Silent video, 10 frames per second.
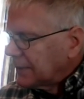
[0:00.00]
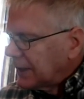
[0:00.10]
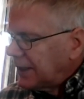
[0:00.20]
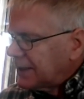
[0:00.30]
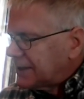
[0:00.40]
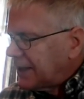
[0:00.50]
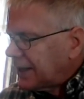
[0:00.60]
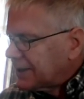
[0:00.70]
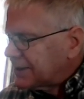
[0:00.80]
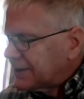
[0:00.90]

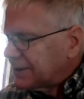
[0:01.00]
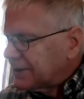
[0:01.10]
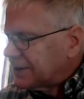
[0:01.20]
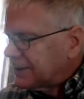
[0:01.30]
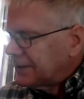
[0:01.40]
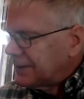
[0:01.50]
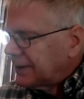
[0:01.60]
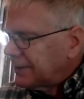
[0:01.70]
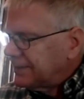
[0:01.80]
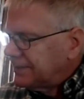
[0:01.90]
Sx is
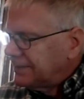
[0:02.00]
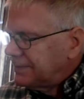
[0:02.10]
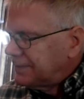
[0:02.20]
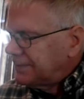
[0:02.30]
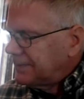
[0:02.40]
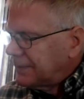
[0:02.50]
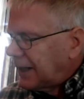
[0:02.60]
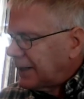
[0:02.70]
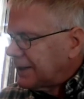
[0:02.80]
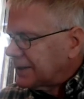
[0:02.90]

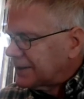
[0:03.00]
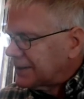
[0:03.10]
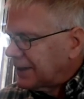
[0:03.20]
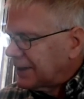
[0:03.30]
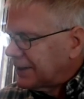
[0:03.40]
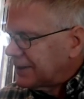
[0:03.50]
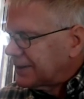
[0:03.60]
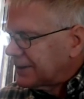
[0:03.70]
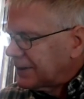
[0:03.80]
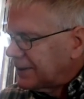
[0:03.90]
not necessarily
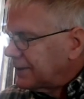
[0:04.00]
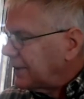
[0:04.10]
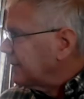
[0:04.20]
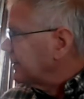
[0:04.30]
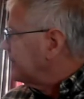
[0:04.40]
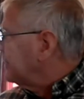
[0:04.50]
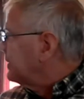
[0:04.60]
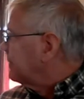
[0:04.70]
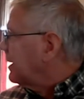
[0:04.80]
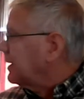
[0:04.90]
0, although in the
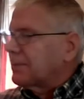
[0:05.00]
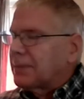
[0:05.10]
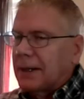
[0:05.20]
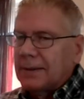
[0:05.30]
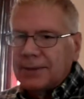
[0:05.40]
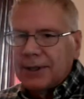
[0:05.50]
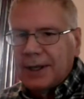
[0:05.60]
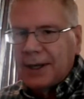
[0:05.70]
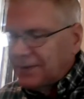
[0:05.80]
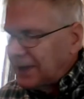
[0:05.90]
rocket problem you're going
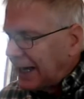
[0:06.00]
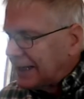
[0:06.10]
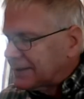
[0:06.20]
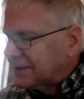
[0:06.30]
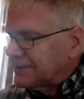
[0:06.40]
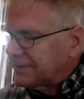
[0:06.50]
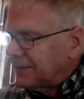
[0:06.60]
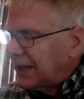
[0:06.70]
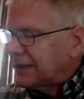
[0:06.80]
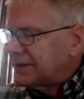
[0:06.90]
to have to add some
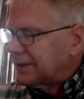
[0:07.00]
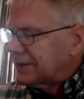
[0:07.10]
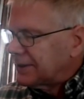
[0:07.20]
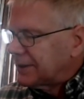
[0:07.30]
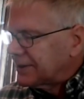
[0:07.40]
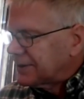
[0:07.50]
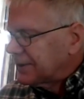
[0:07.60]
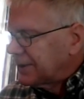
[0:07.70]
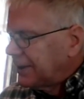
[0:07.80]
x distance.